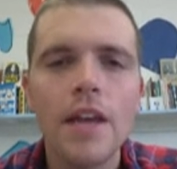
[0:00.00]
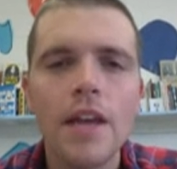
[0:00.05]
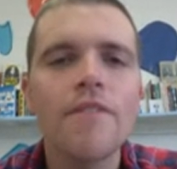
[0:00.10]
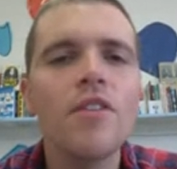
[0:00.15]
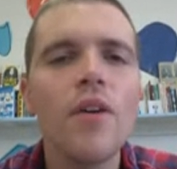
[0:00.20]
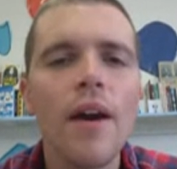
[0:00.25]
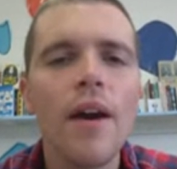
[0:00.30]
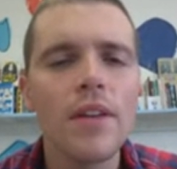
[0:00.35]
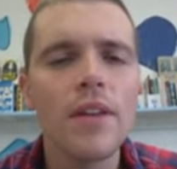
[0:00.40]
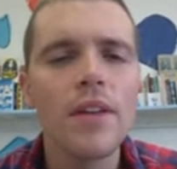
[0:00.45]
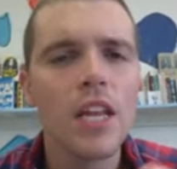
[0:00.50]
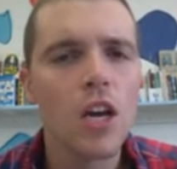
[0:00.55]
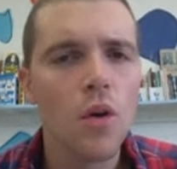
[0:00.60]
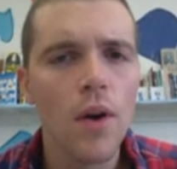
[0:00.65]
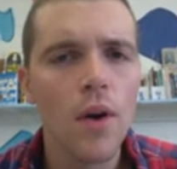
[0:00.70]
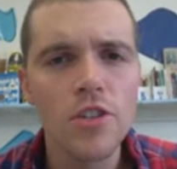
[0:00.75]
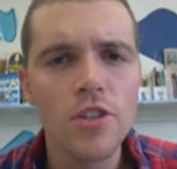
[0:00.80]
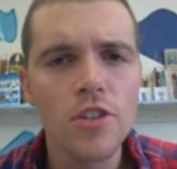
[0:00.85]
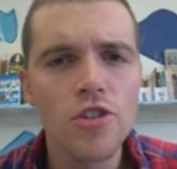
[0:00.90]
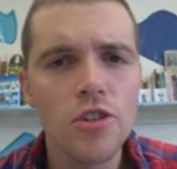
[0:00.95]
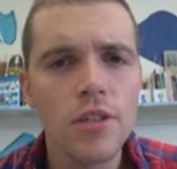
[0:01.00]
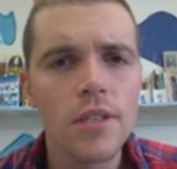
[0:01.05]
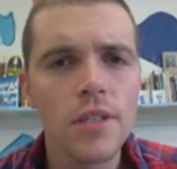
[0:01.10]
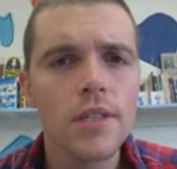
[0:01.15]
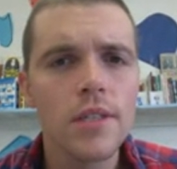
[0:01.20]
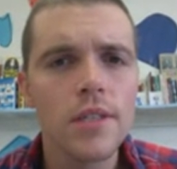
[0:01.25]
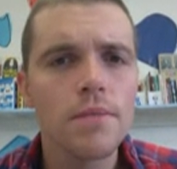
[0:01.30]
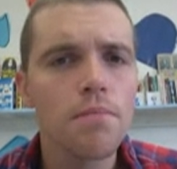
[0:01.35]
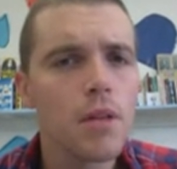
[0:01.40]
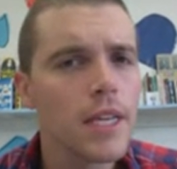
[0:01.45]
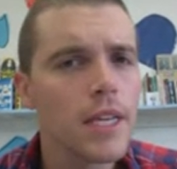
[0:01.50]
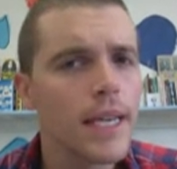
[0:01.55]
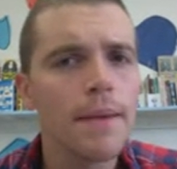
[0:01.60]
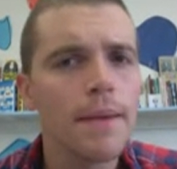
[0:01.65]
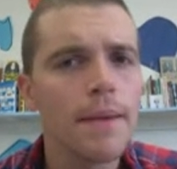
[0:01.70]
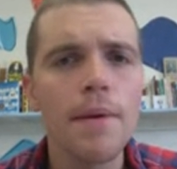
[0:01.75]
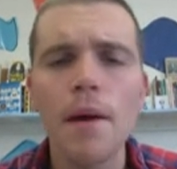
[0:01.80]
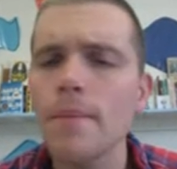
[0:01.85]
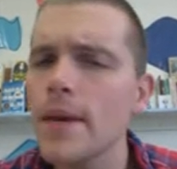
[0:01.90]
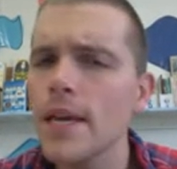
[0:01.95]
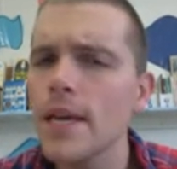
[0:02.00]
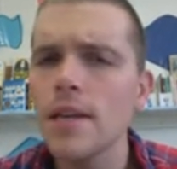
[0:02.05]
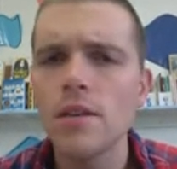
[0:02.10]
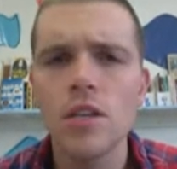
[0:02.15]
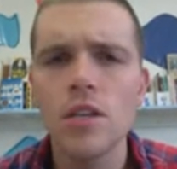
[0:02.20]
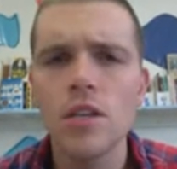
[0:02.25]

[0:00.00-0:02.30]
If you have any questions, please email me.